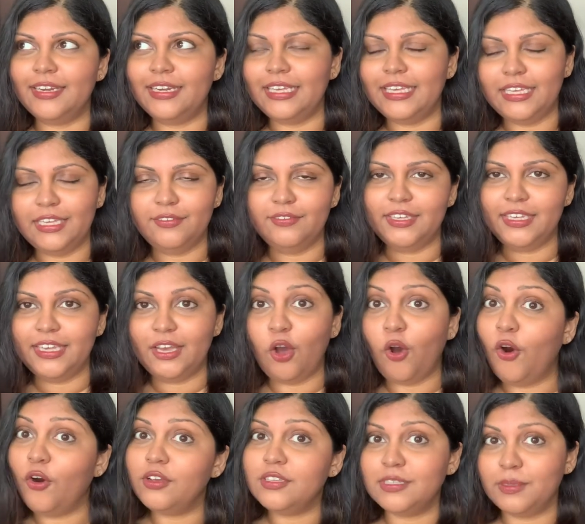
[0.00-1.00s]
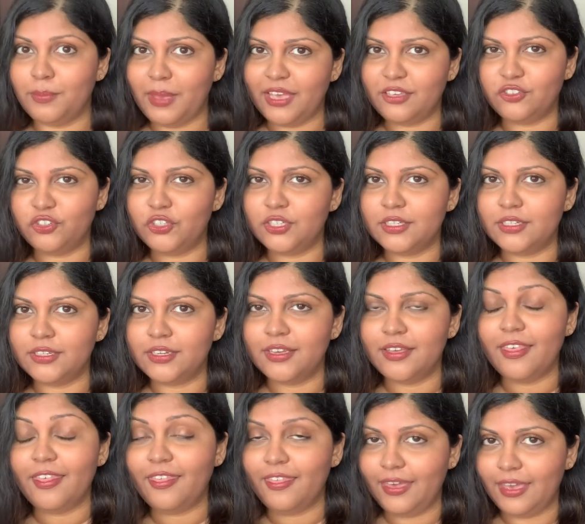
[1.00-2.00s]
Evie or Sebastian
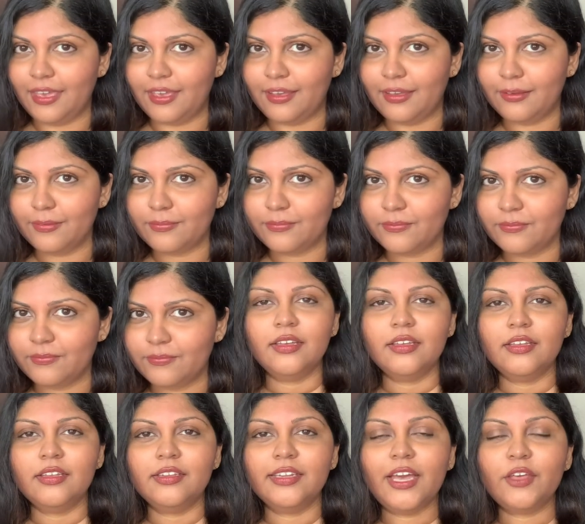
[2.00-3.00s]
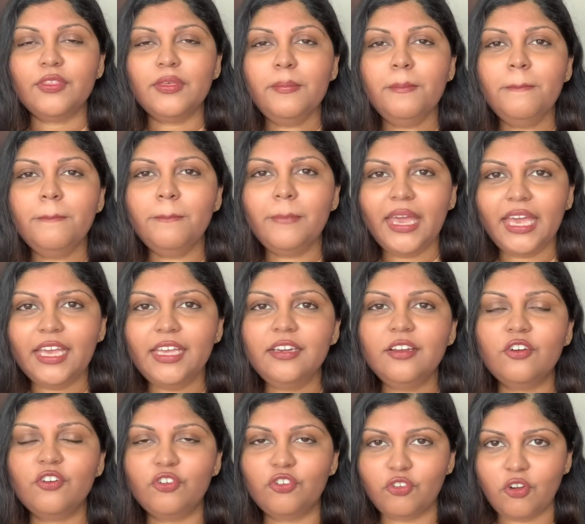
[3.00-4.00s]
think. Now, the main
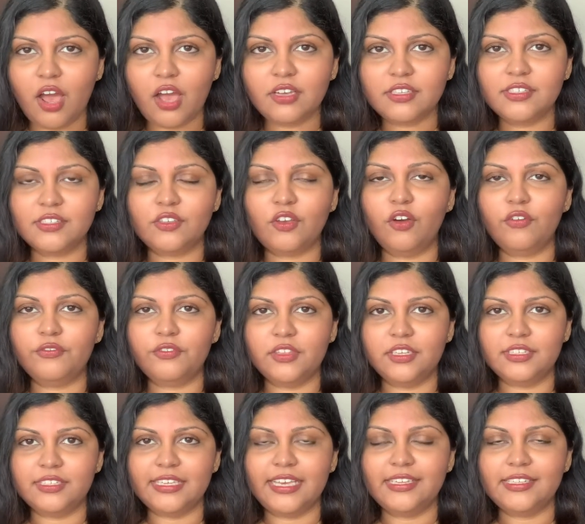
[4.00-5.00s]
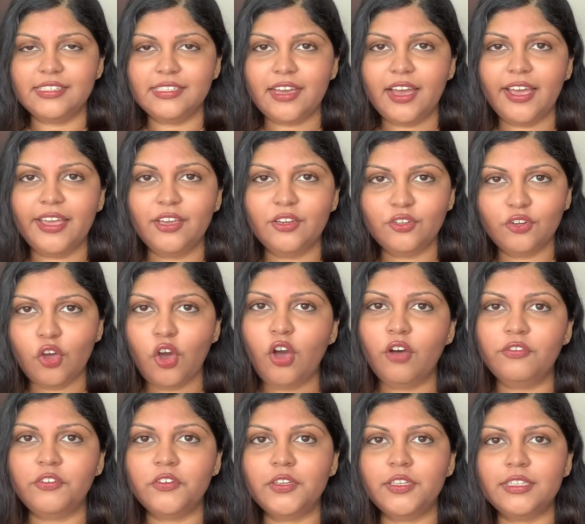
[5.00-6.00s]
crux of this entire
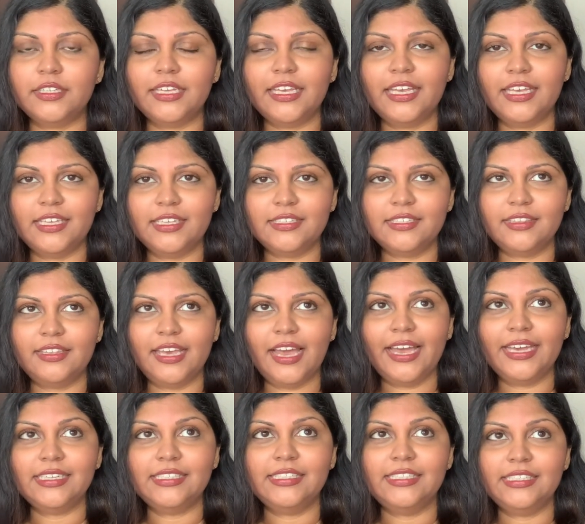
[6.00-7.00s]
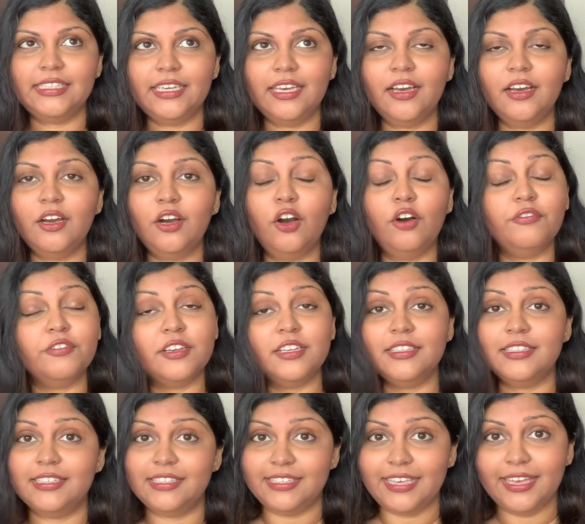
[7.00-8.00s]
novel is the idea of
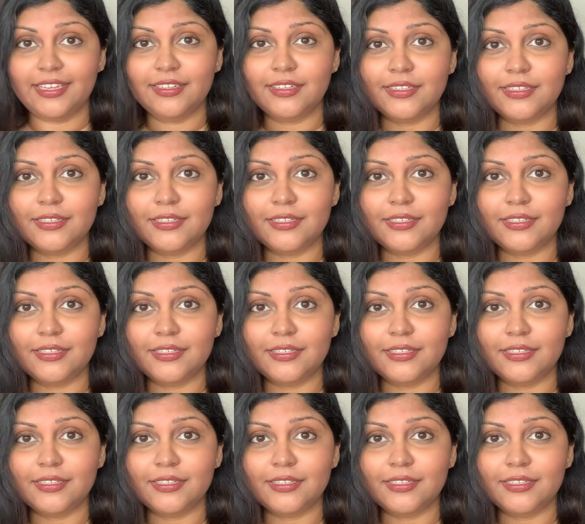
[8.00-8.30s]
consent,